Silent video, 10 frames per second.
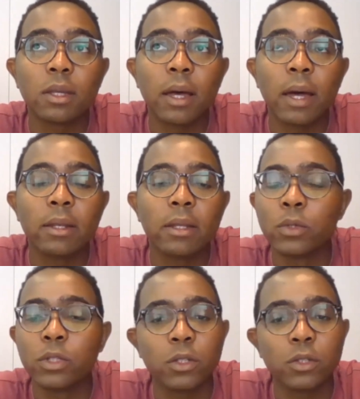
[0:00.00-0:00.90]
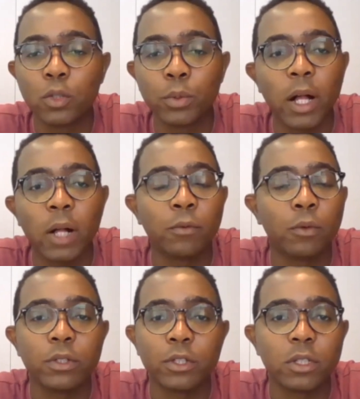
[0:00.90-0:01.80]
And it was like super
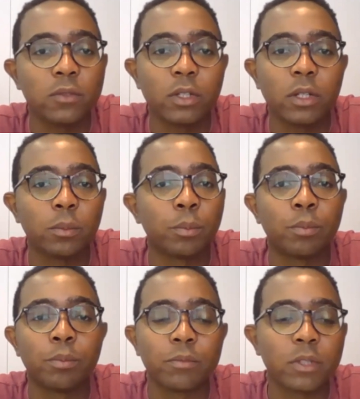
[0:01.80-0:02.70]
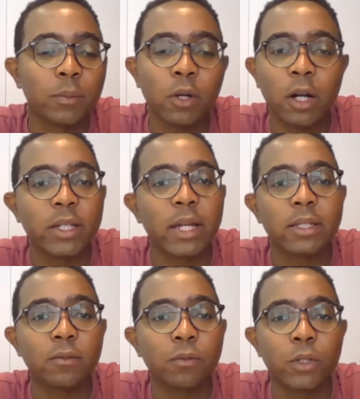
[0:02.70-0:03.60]
helpful. It just gives you some
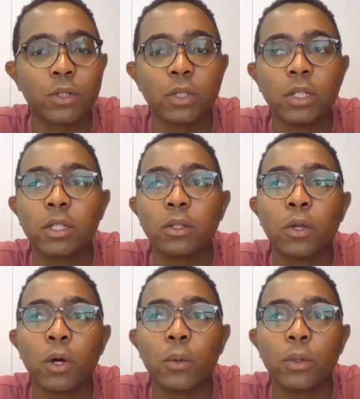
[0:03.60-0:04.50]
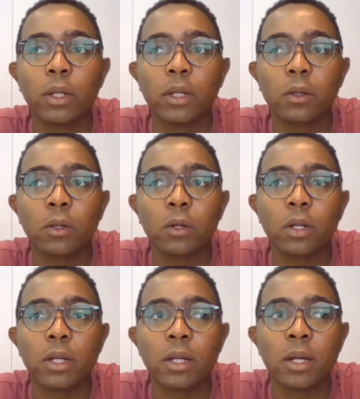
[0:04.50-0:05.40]
context of what you need to know and like
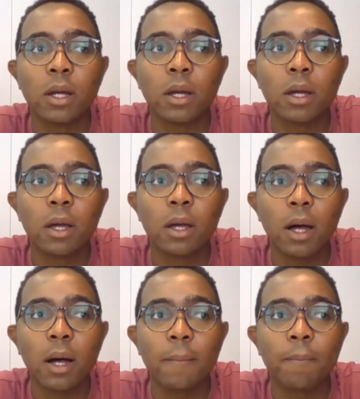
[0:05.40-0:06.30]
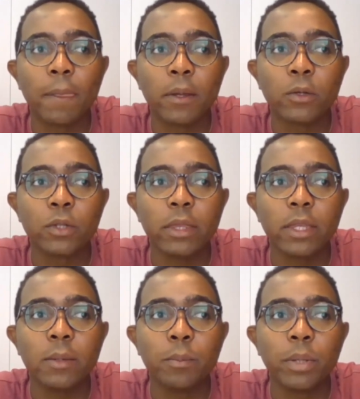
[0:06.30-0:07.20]
learn. And also I
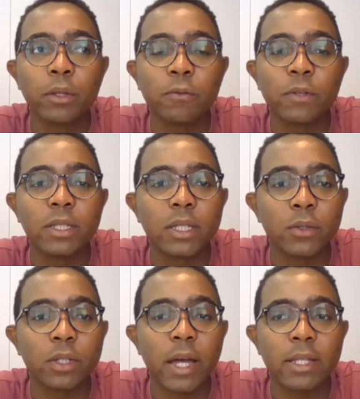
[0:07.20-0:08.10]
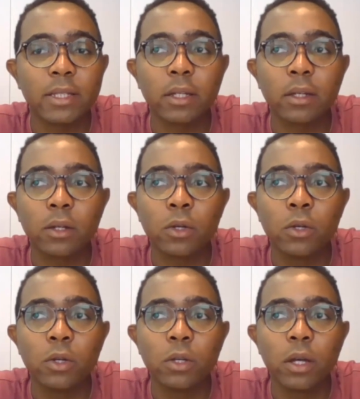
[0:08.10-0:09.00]
think Pillar VC also has like
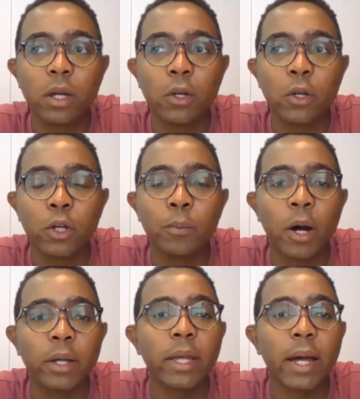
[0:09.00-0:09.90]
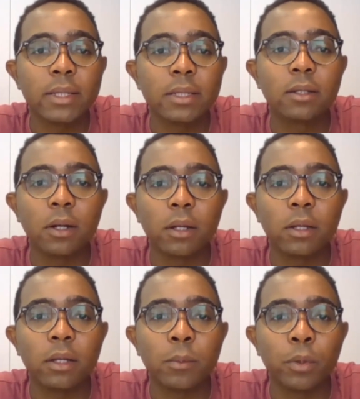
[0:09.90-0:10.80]
a good podcast
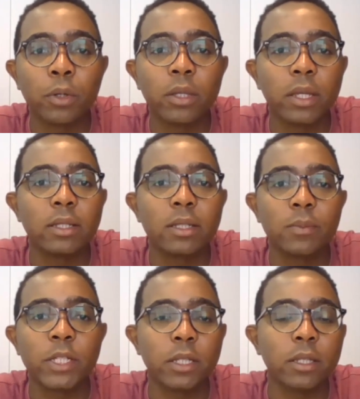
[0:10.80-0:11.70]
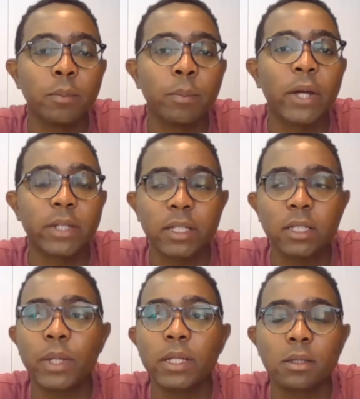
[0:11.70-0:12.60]
on important things, especially in the biotech
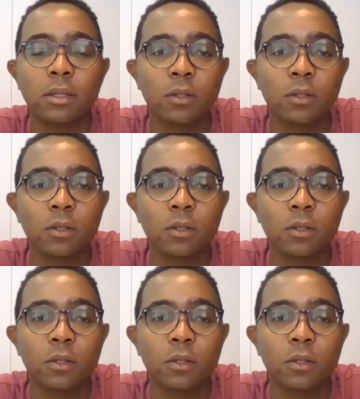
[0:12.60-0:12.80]
space.